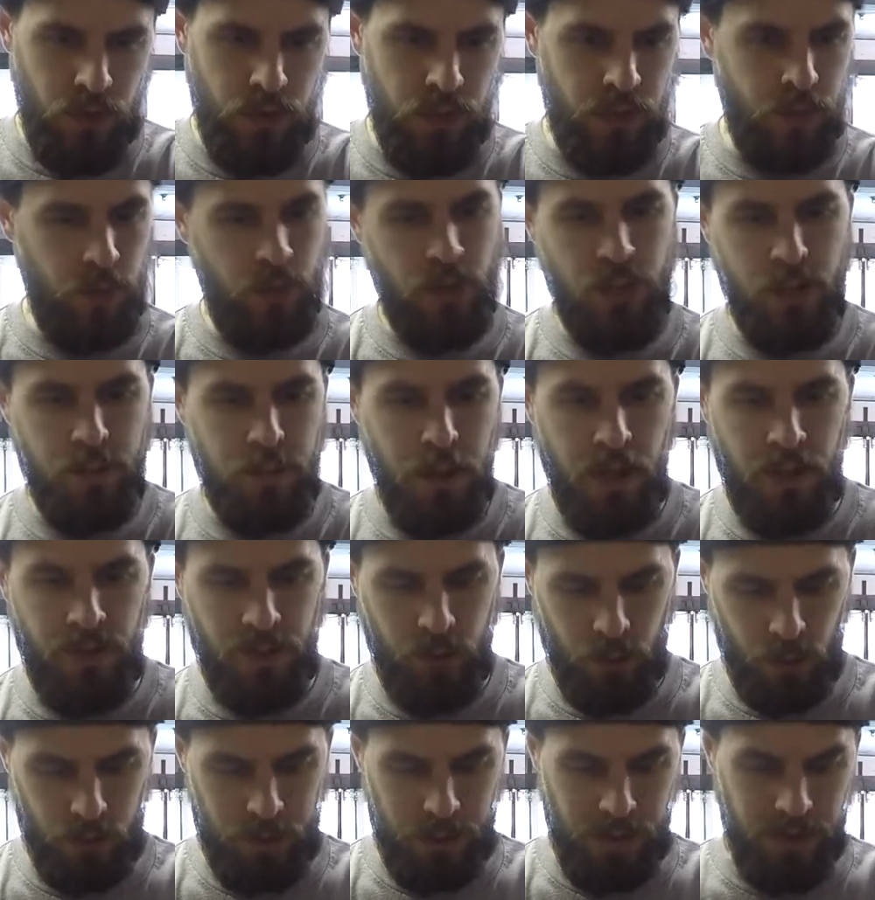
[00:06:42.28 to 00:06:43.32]
is perfect,
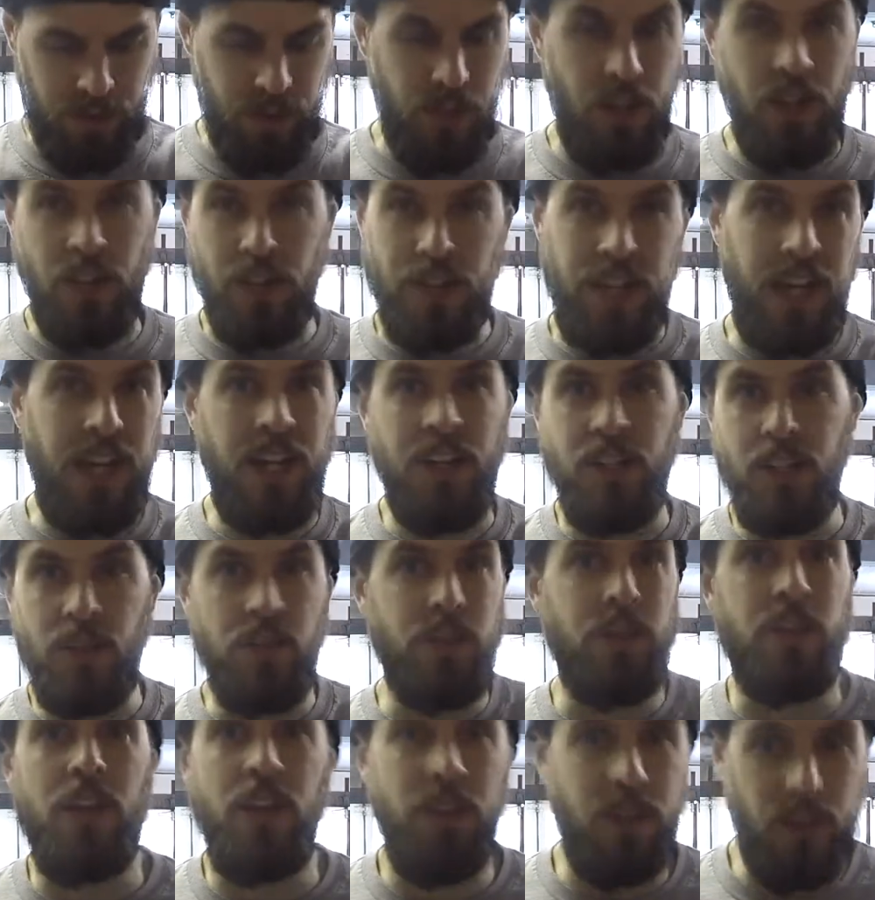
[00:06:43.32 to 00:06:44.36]
which means, yeah, you can use
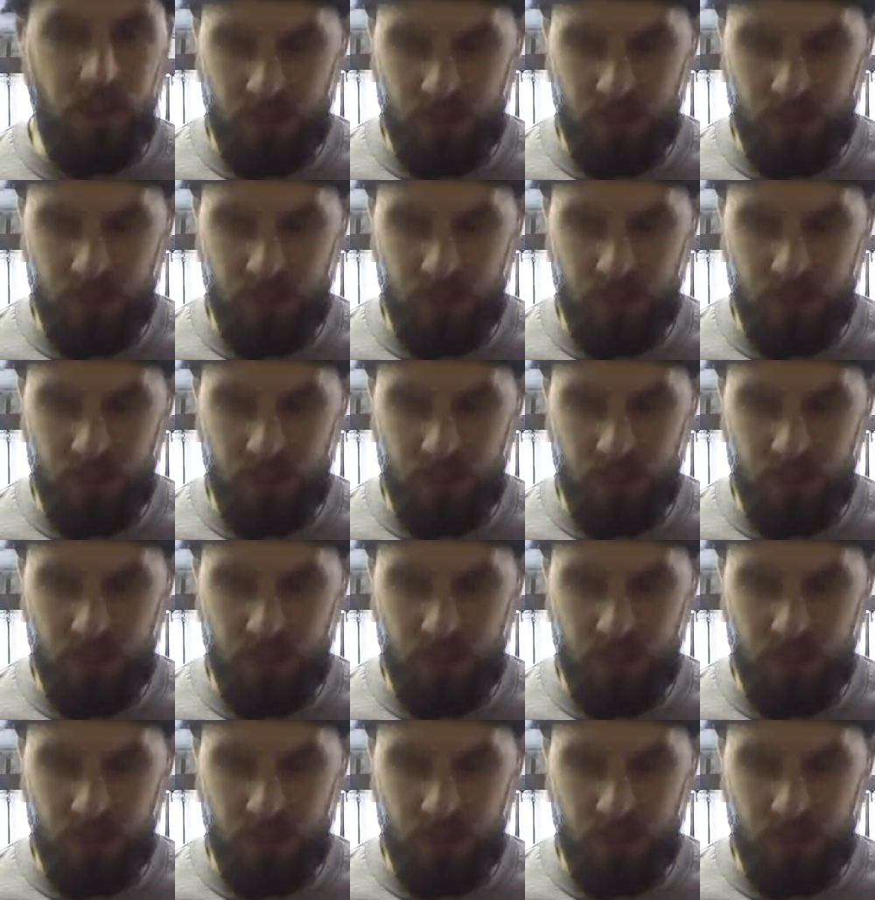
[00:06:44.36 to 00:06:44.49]
a